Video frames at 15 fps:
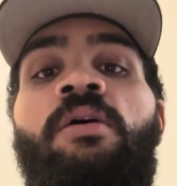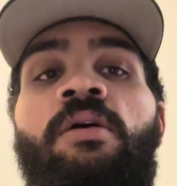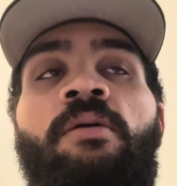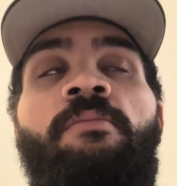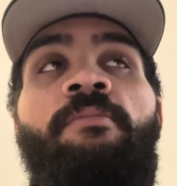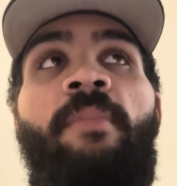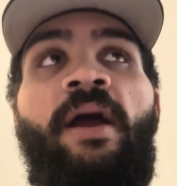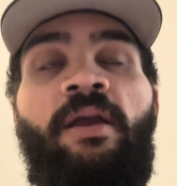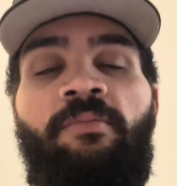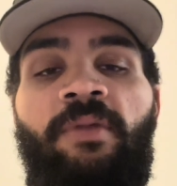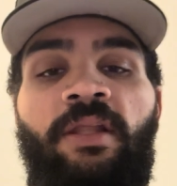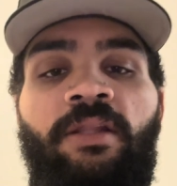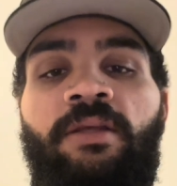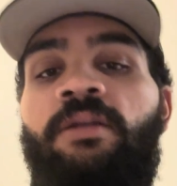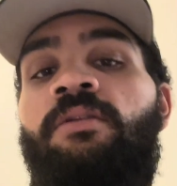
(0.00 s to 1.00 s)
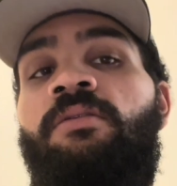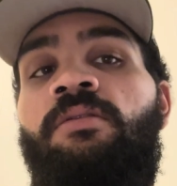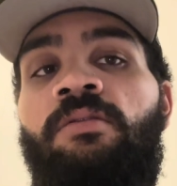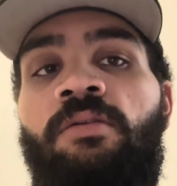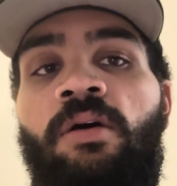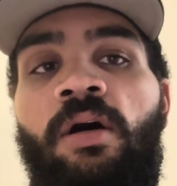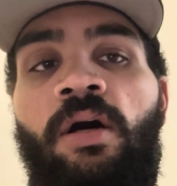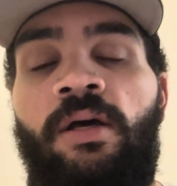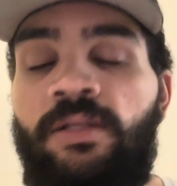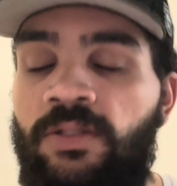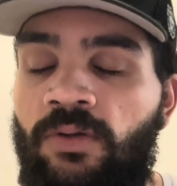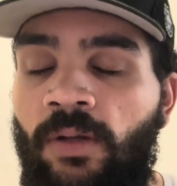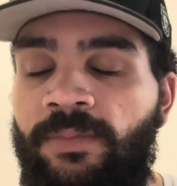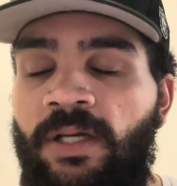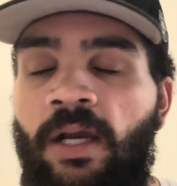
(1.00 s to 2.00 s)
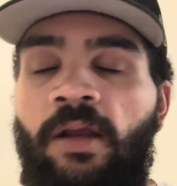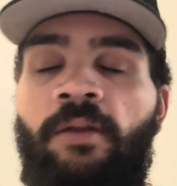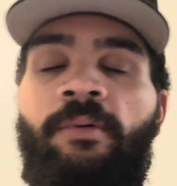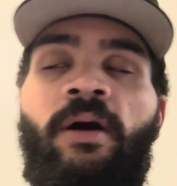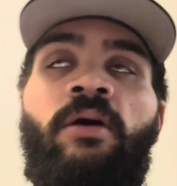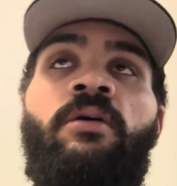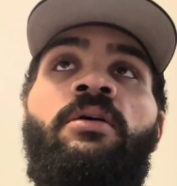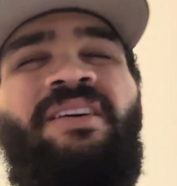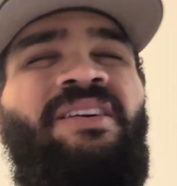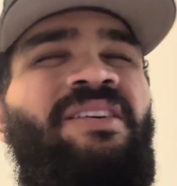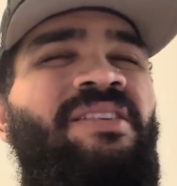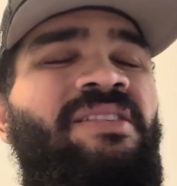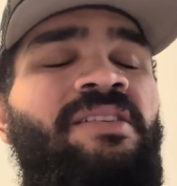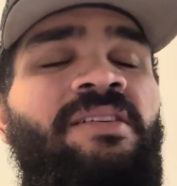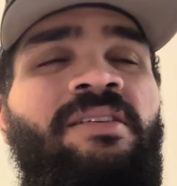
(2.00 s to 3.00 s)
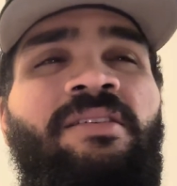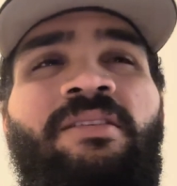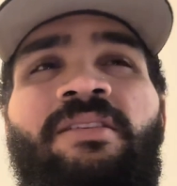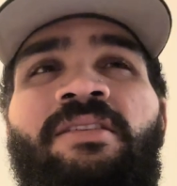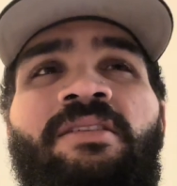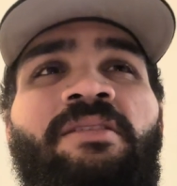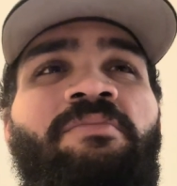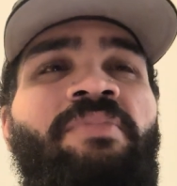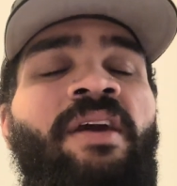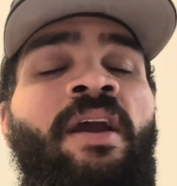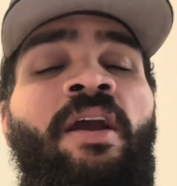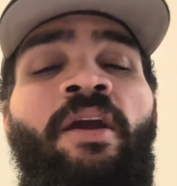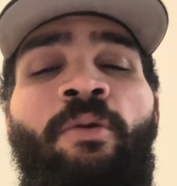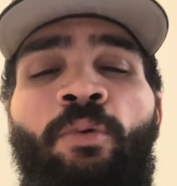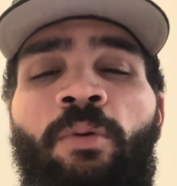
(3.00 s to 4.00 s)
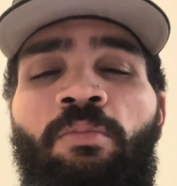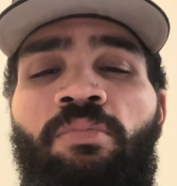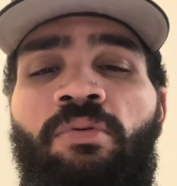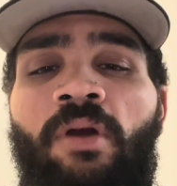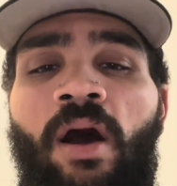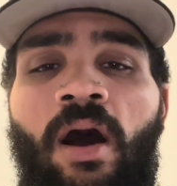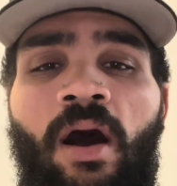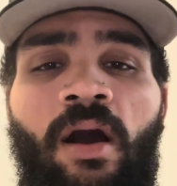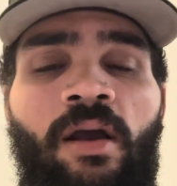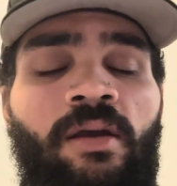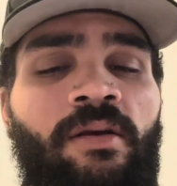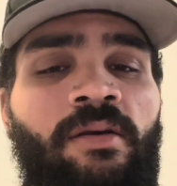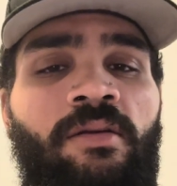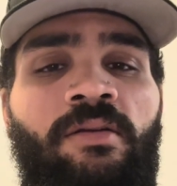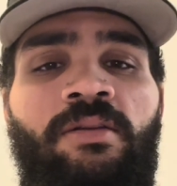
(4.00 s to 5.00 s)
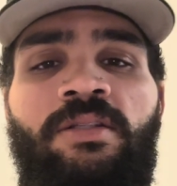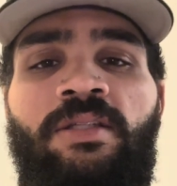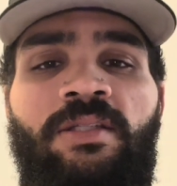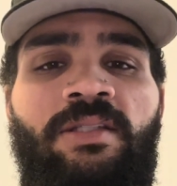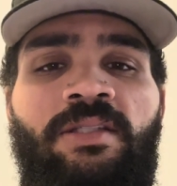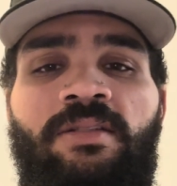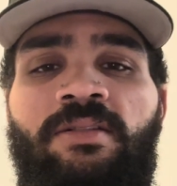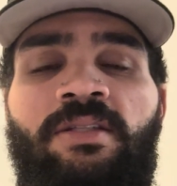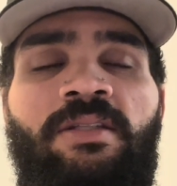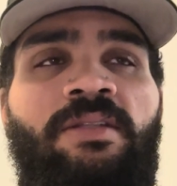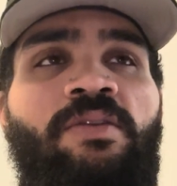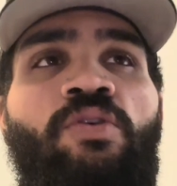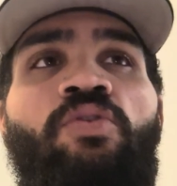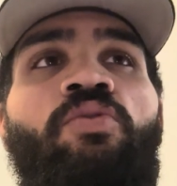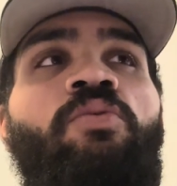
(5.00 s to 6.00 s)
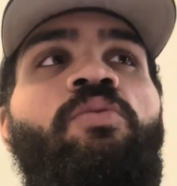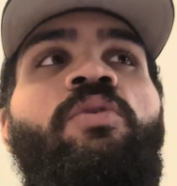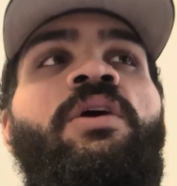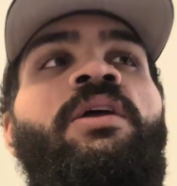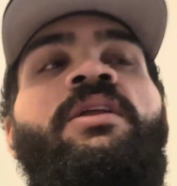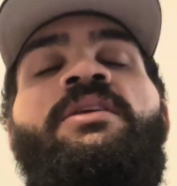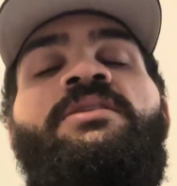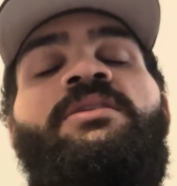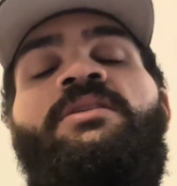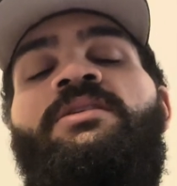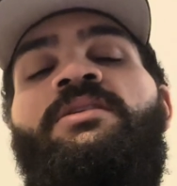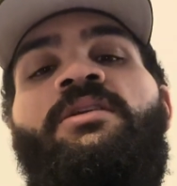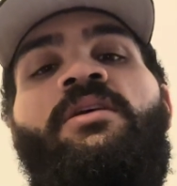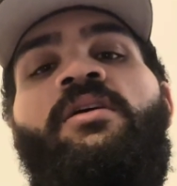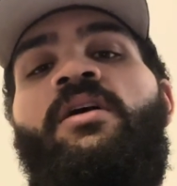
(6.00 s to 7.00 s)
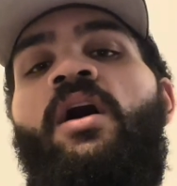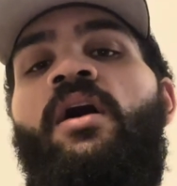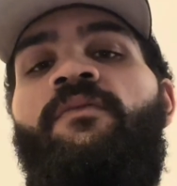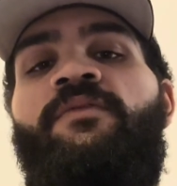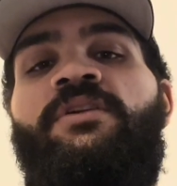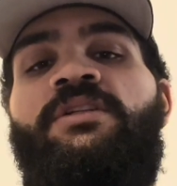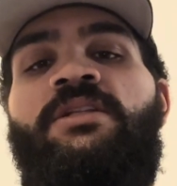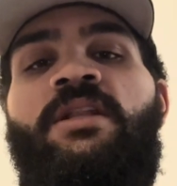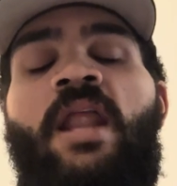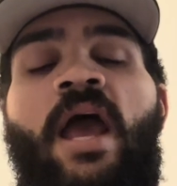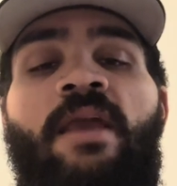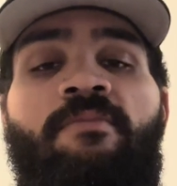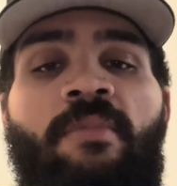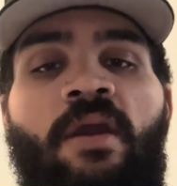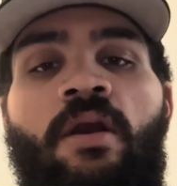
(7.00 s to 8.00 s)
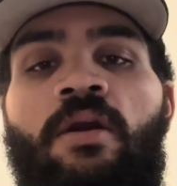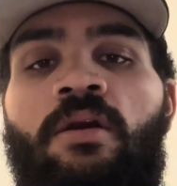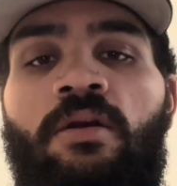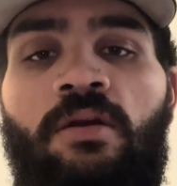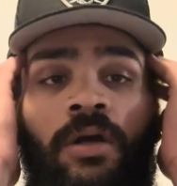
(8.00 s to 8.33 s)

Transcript: Macmillan. That's what I'm talking about. Good pairing with Brock. Just who would, it's just a coverage nightmare.